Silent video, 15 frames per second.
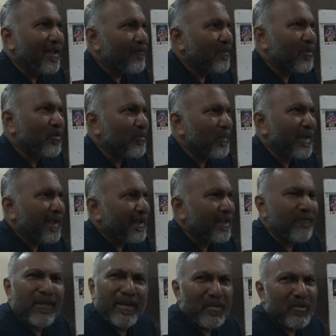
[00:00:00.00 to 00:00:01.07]
You could play
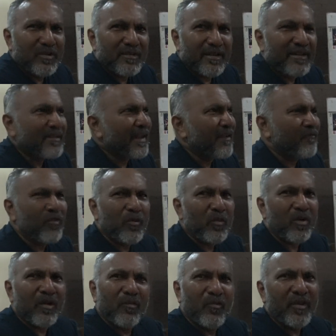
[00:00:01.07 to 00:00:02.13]
anywhere in those days. Like
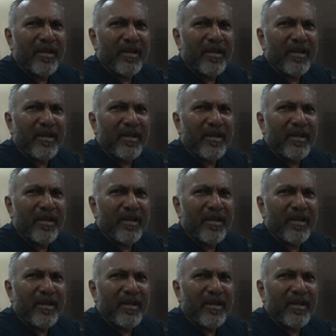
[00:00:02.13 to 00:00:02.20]
football.